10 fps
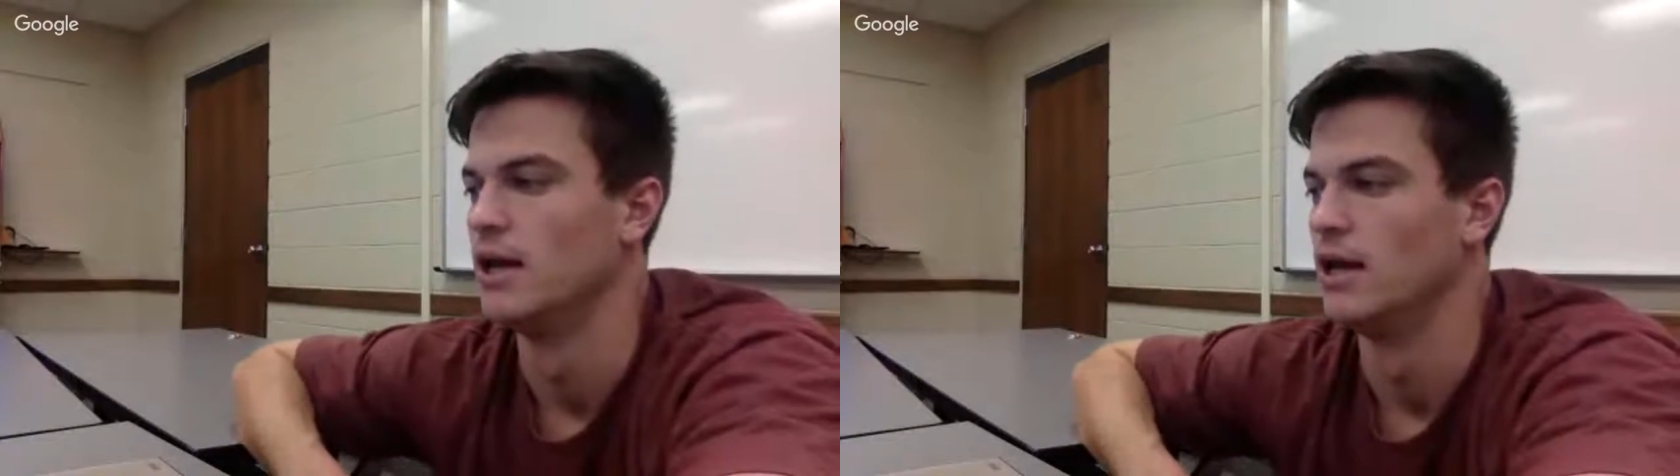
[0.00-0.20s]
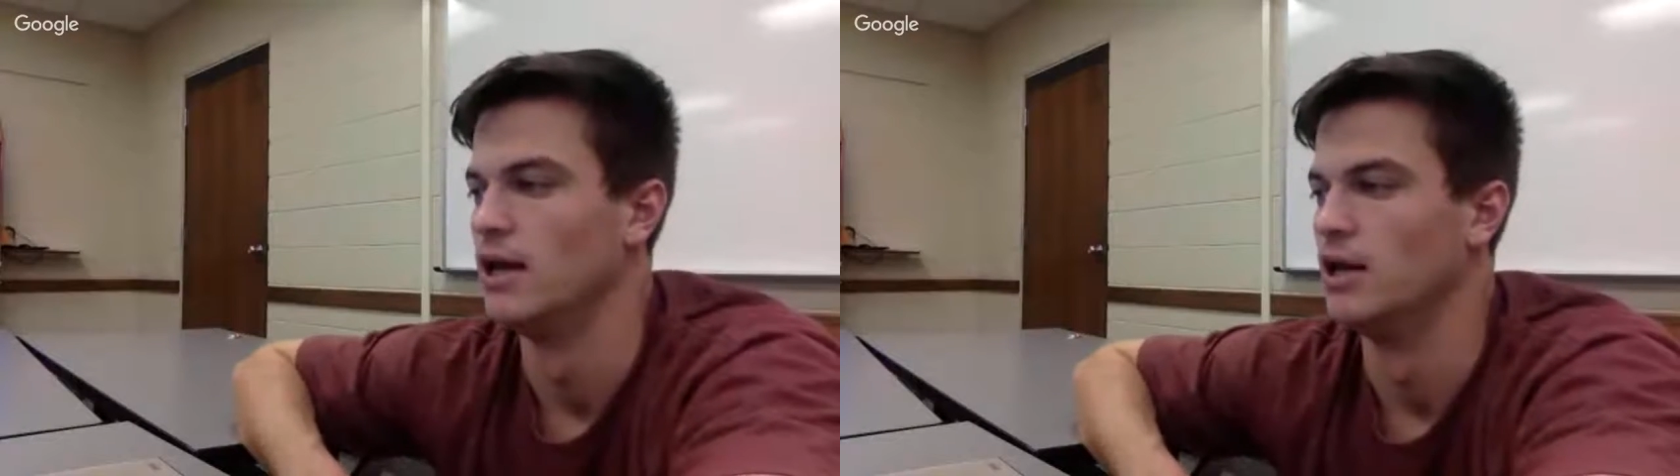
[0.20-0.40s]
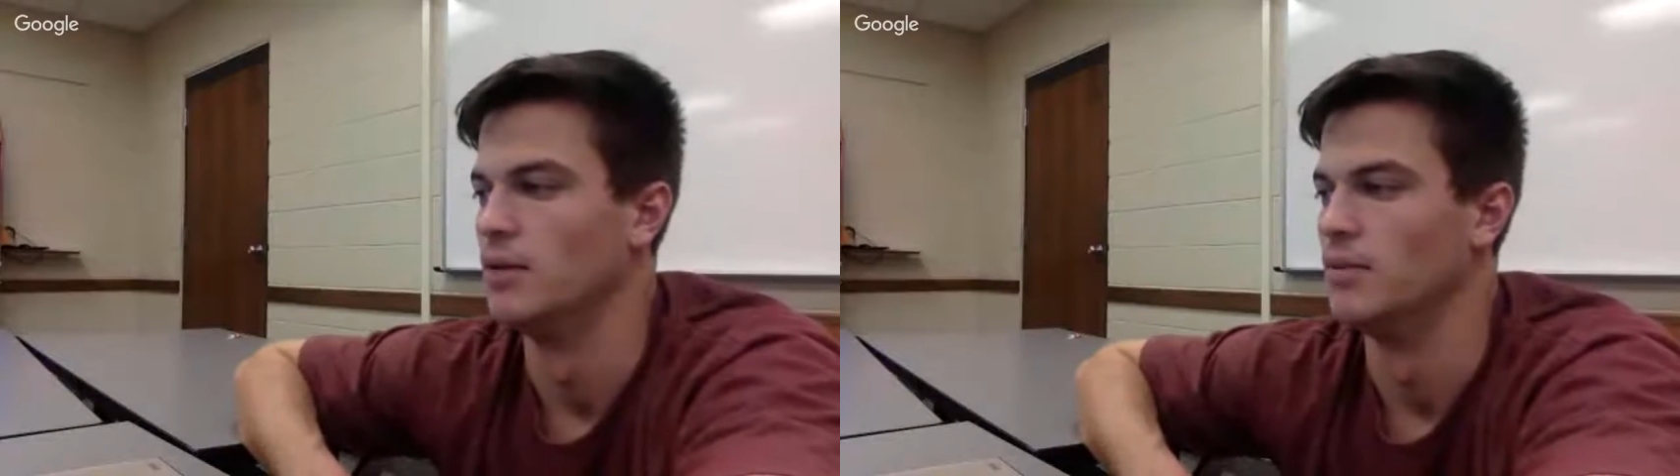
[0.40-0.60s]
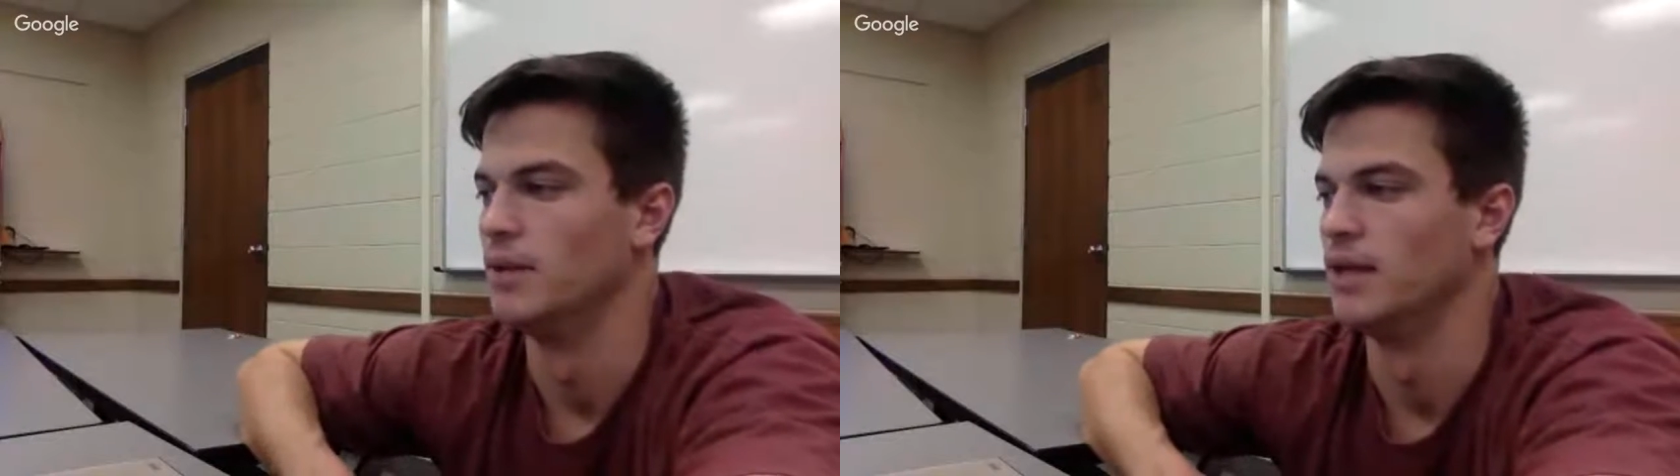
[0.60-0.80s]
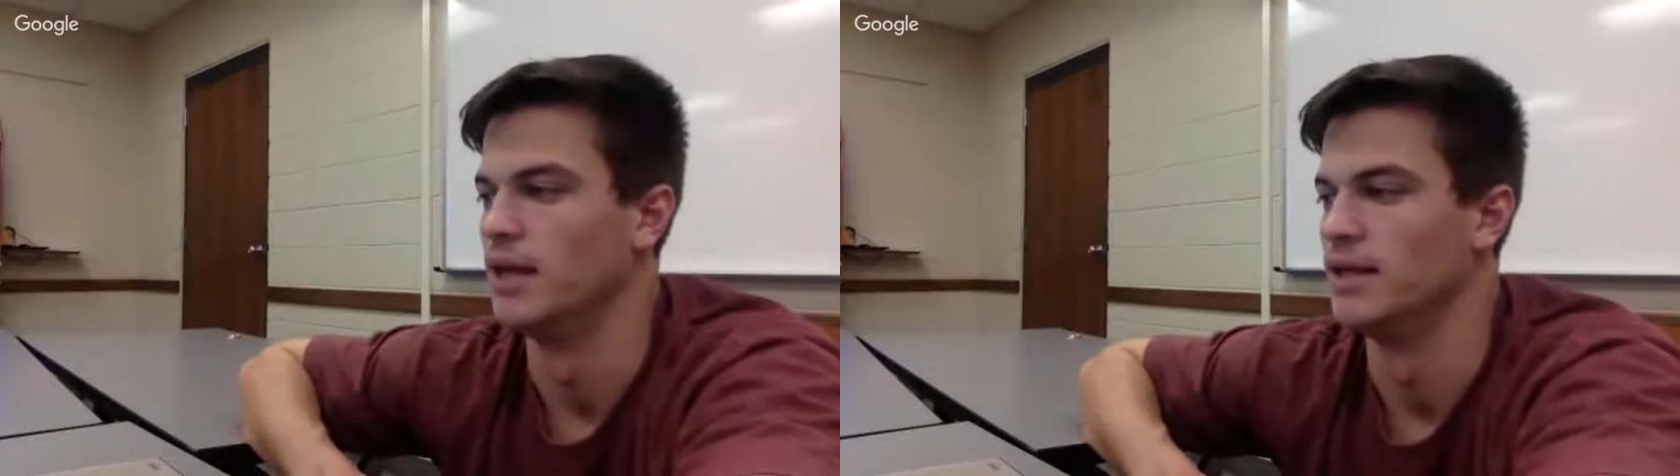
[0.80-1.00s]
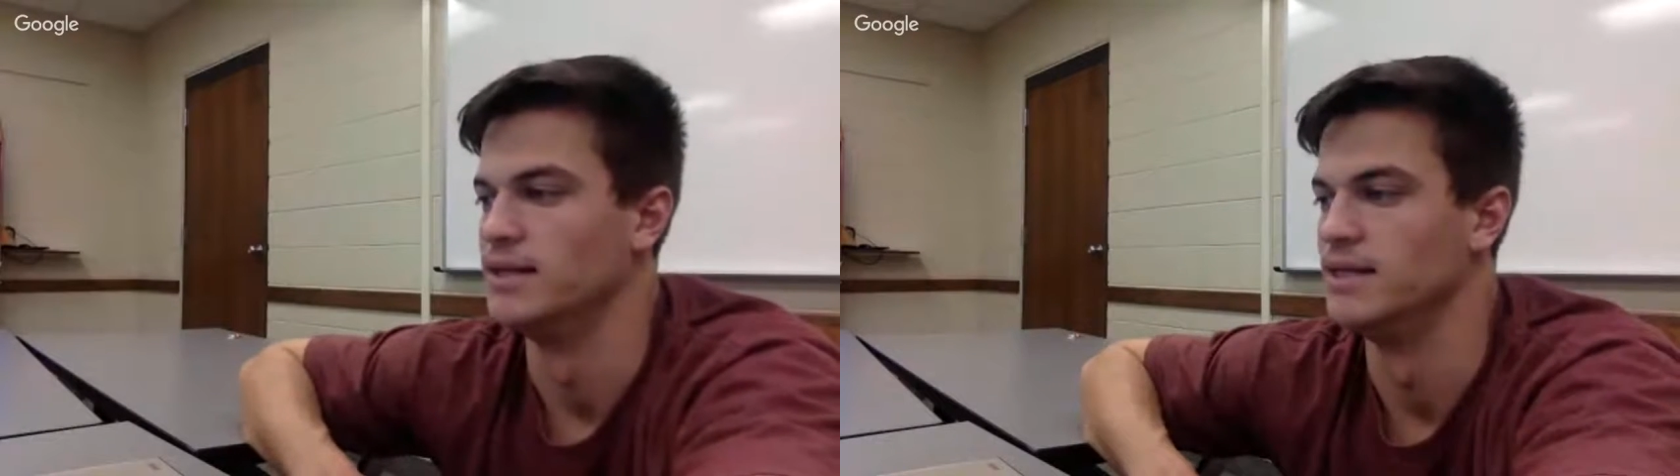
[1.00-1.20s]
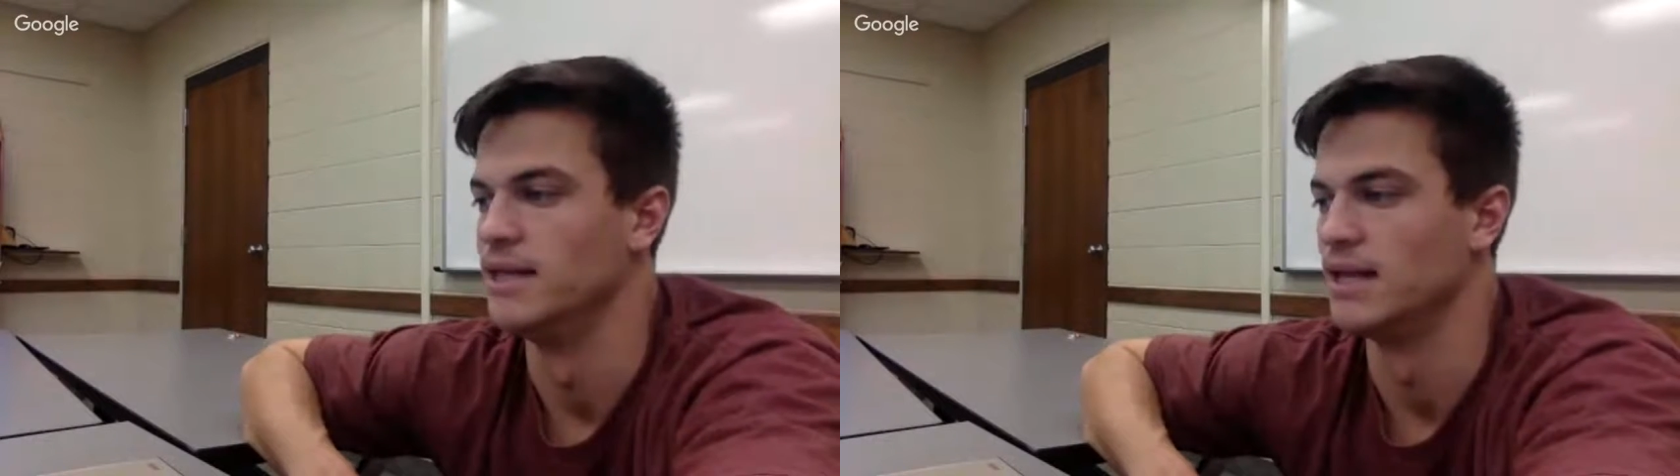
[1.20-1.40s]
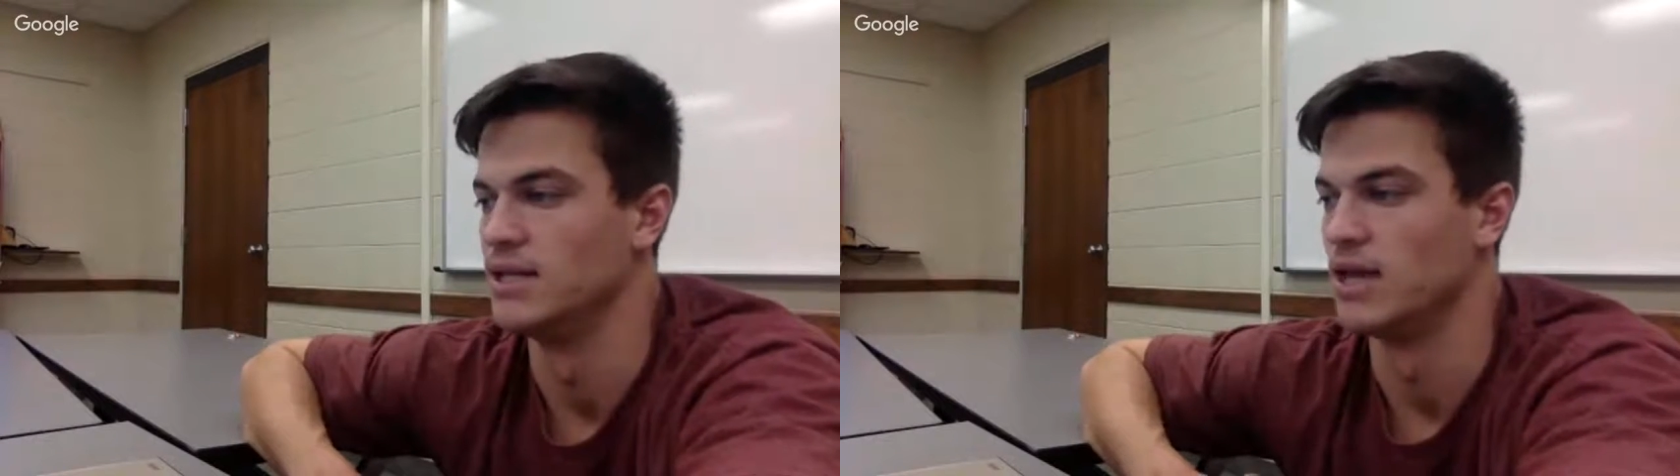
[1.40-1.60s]
And that is
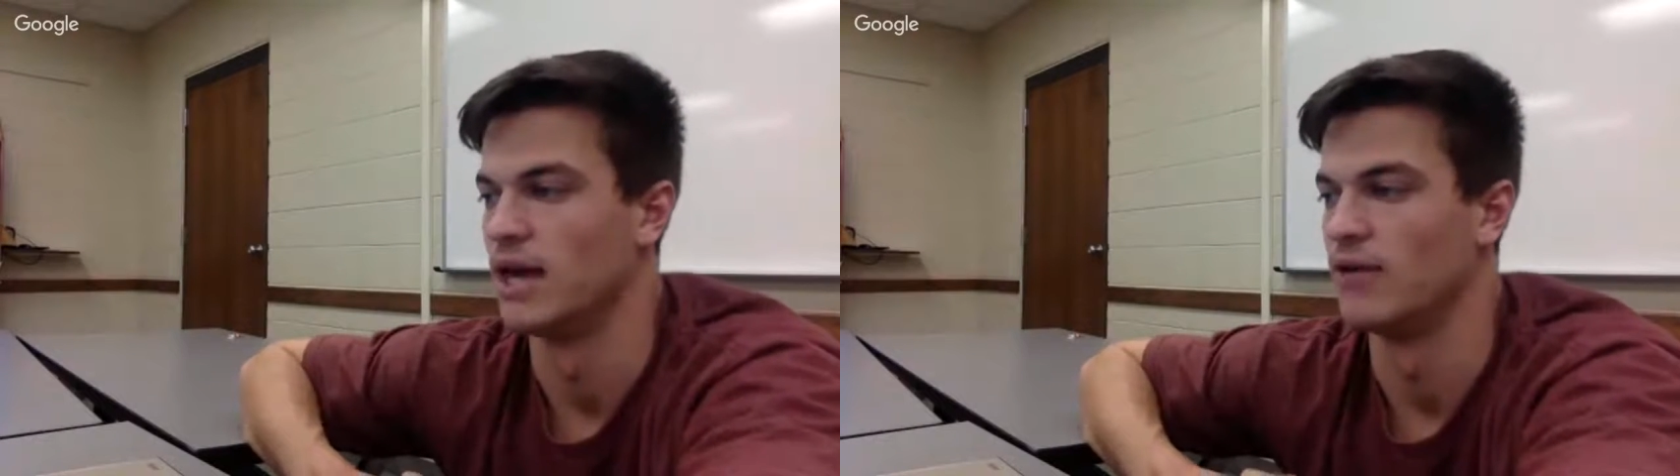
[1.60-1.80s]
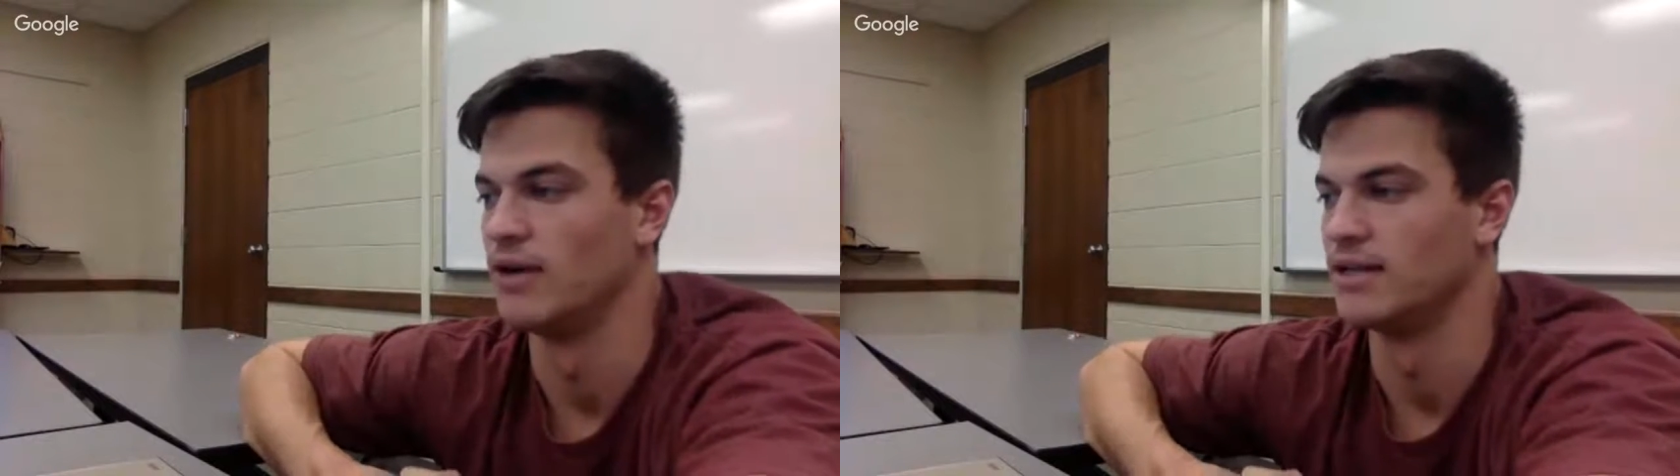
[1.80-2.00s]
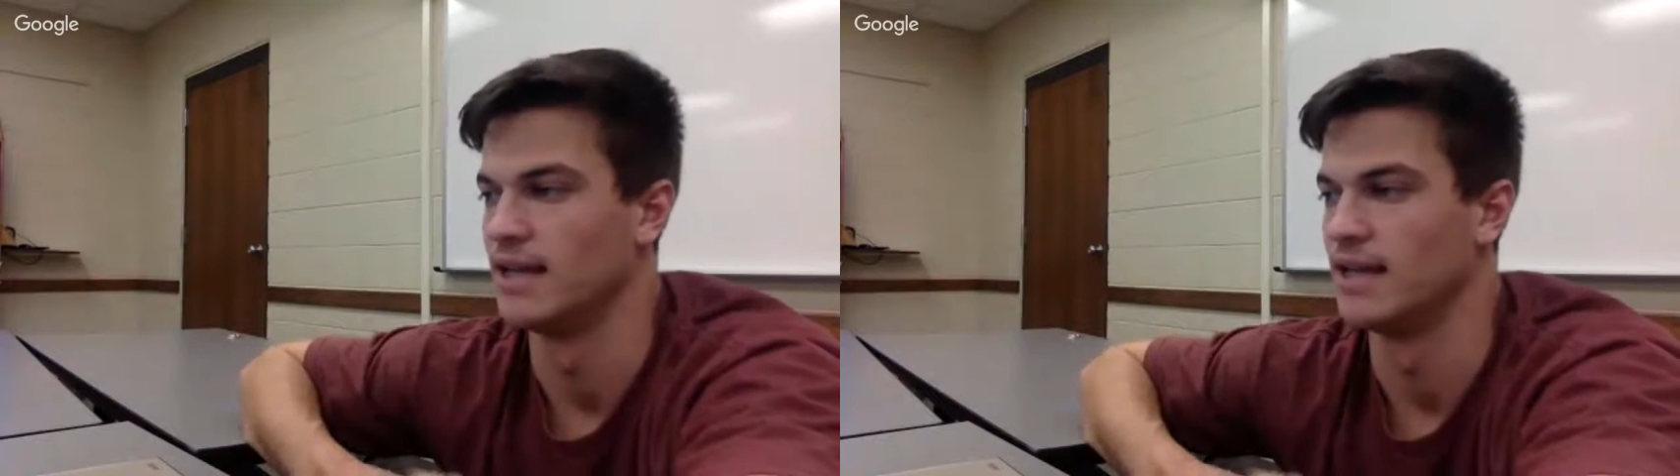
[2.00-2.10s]
DNA gyrase